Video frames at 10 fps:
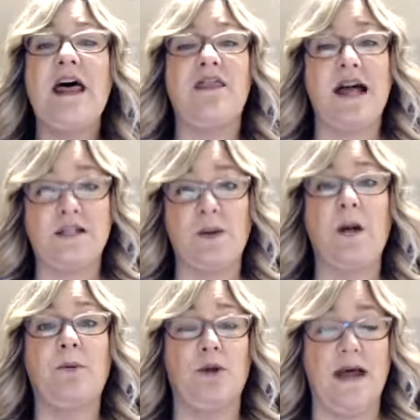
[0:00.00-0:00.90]
That's when
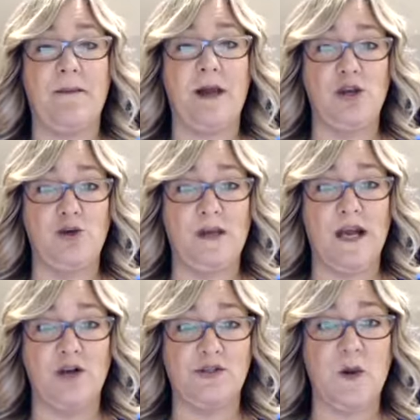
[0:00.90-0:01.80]
I'll pull out my human
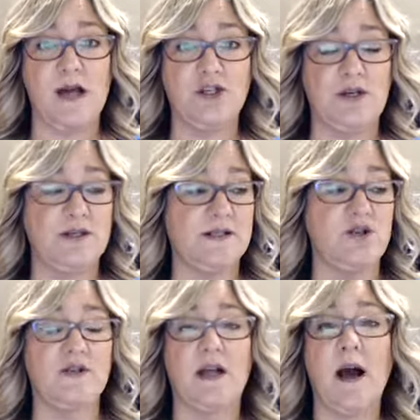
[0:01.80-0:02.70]
hair swatches.
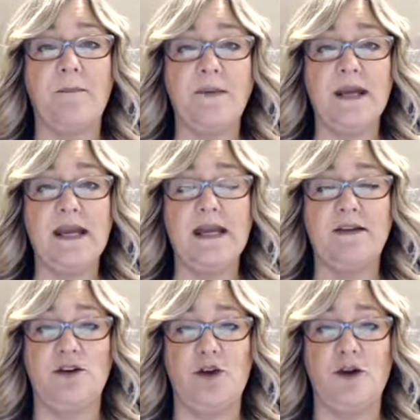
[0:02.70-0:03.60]
There's a company in
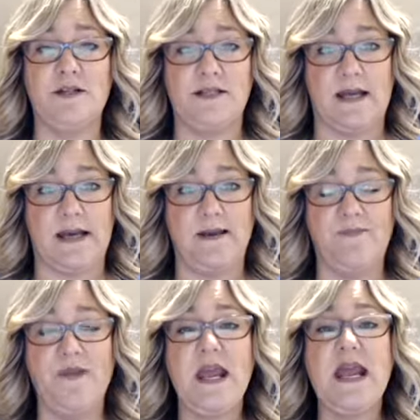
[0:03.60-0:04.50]
New York City.
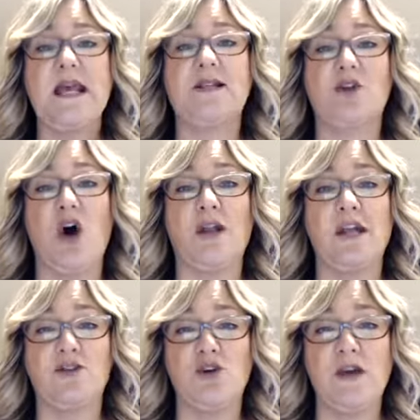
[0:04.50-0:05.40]
It's called
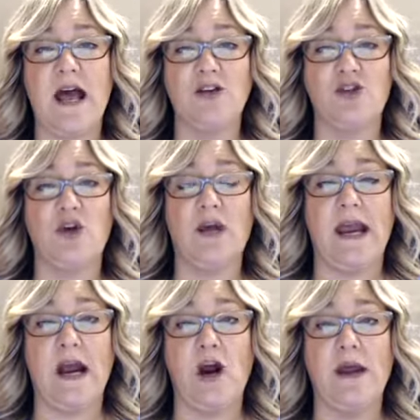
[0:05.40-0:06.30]
International
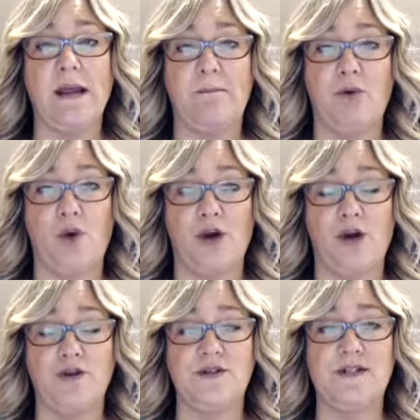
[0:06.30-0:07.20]
Hair
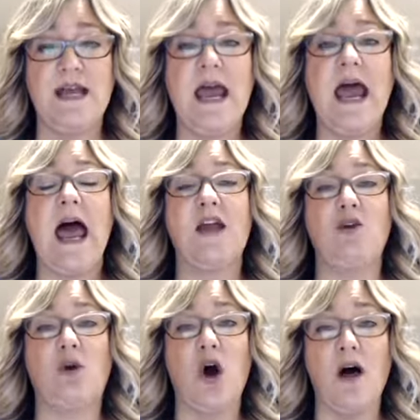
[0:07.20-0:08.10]
Importers. And you
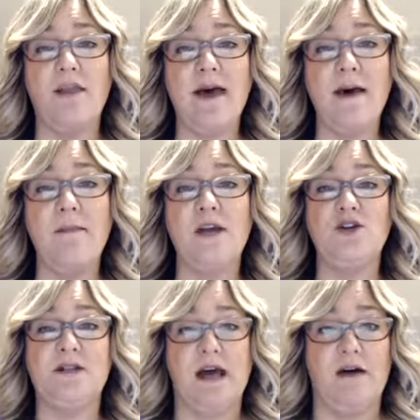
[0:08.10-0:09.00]
call them and you
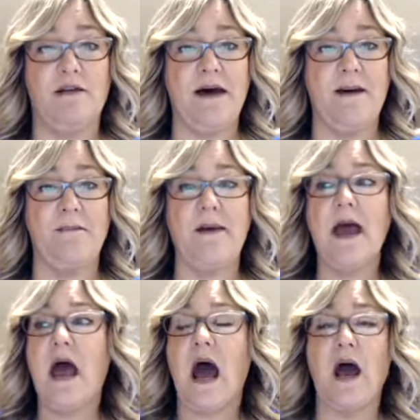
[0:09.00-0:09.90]
tell them,
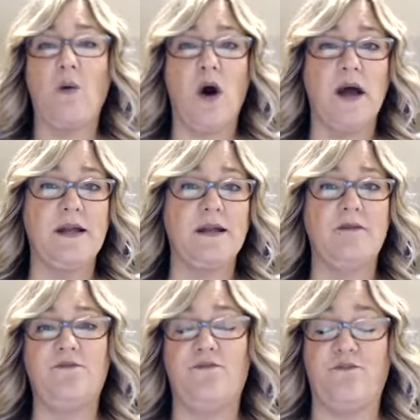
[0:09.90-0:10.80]
I want,
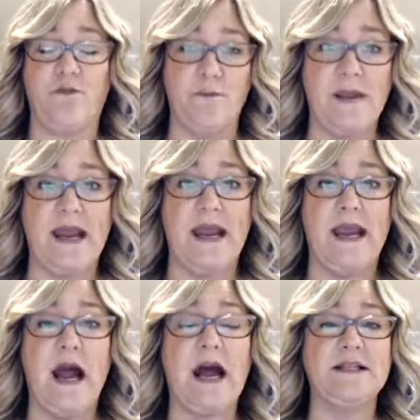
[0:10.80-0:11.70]
for me,
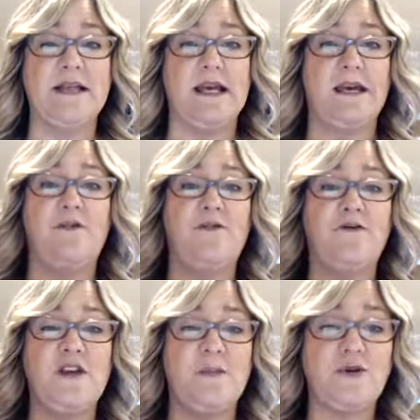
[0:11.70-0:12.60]
I did
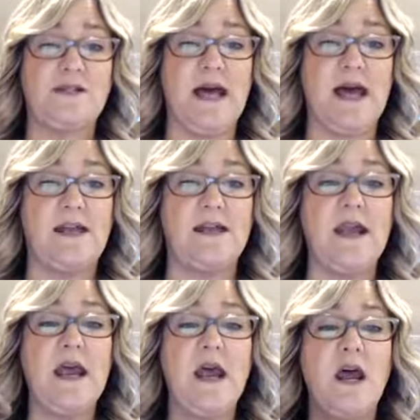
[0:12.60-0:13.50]
50%
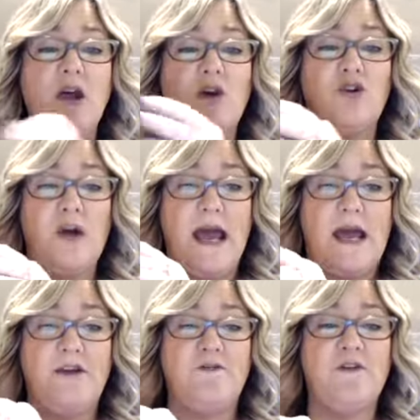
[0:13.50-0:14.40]

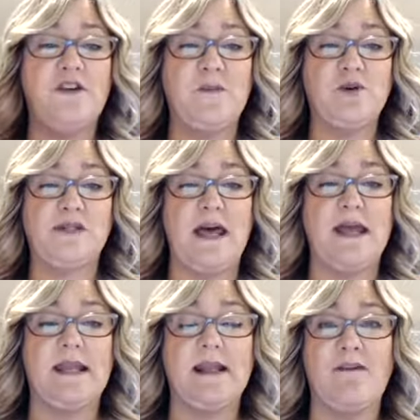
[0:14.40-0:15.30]
gray,
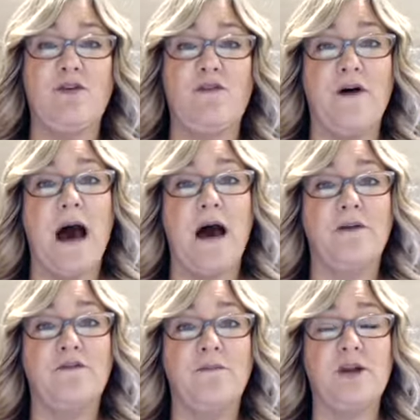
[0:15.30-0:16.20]
50% level
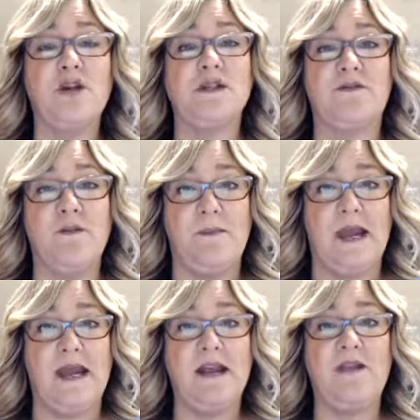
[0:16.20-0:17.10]
5, because for
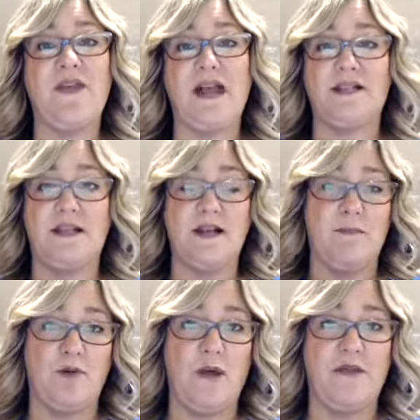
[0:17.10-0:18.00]
me, that is the
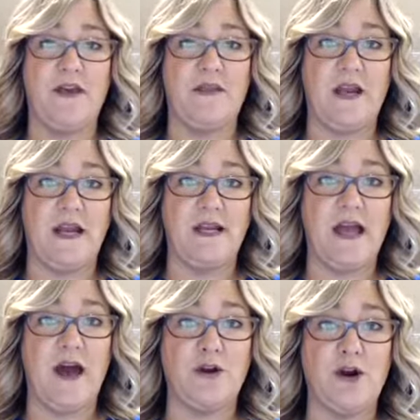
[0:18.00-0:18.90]
number one thing that I
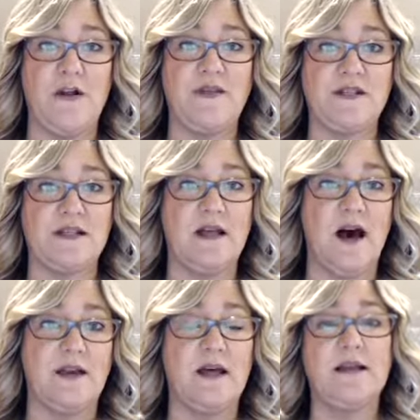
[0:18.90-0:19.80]
encounter in the
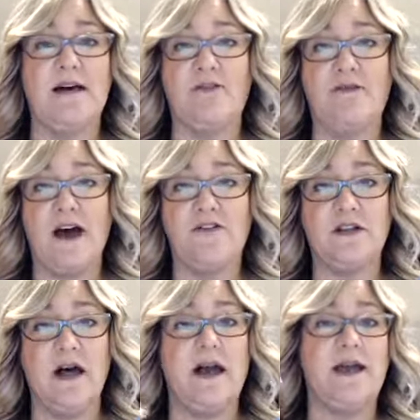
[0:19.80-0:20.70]
salon, a level 5
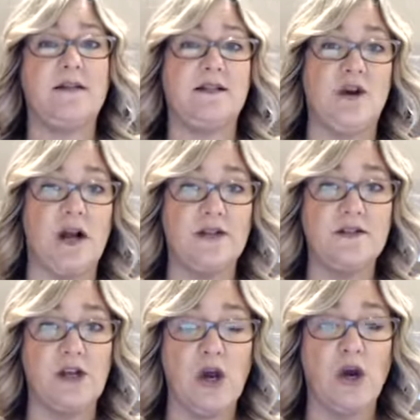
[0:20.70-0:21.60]
client starting
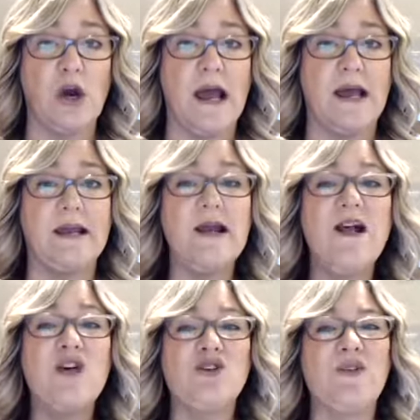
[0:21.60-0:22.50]
to go gray.
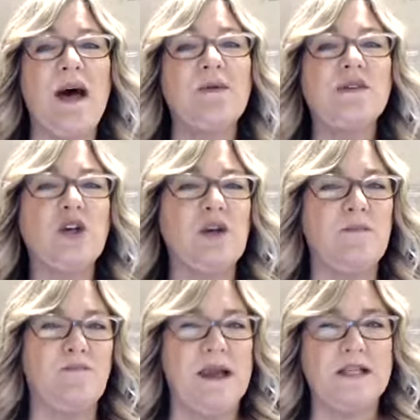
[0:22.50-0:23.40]
So that was a
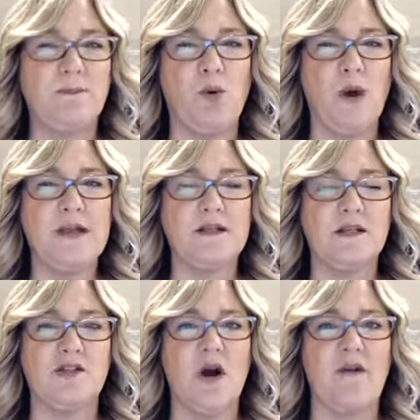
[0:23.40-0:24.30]
good base point to
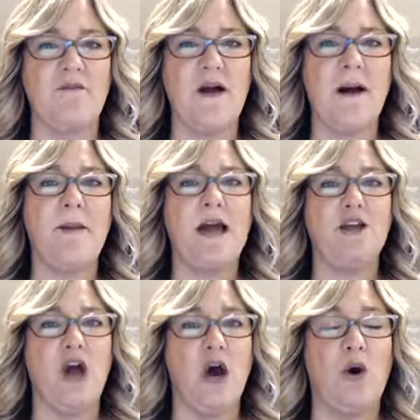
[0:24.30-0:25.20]
start from. I
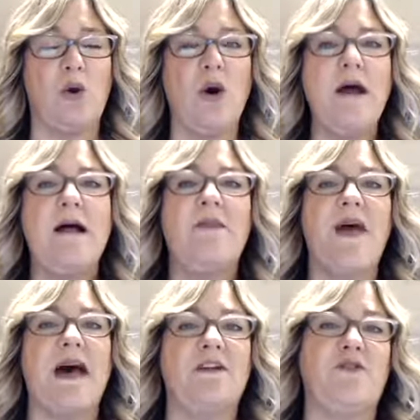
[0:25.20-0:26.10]
know
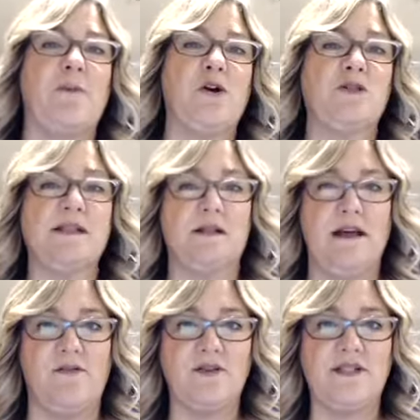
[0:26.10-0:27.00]
that if the person's a
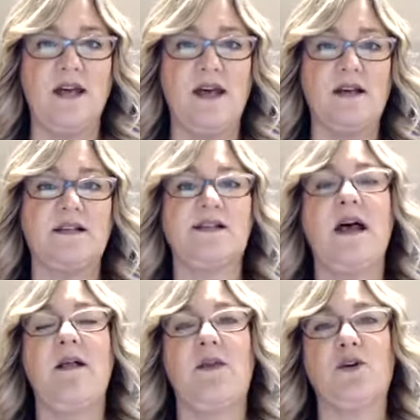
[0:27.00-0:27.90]
level 6,
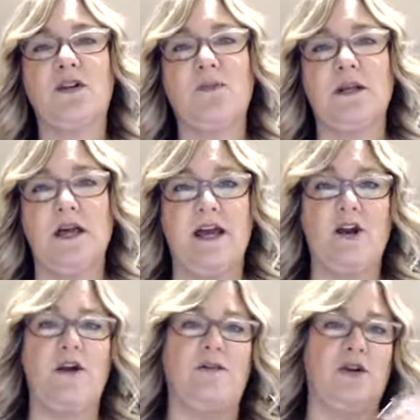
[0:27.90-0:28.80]
they're a little bit
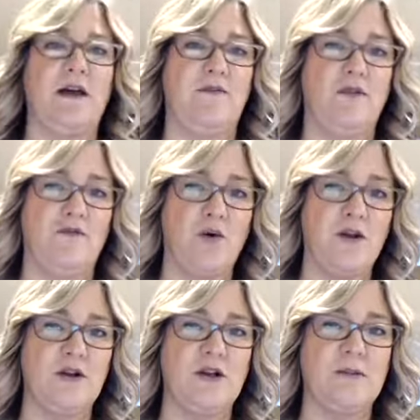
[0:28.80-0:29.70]
lighter. If they're level 4,
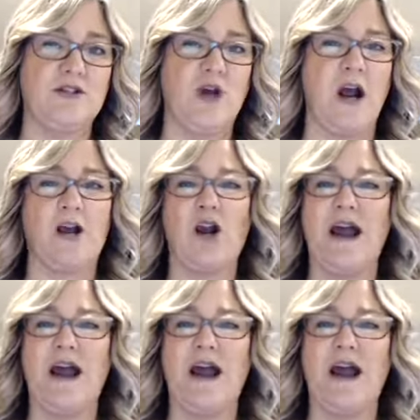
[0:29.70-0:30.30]
they're a little bit darker.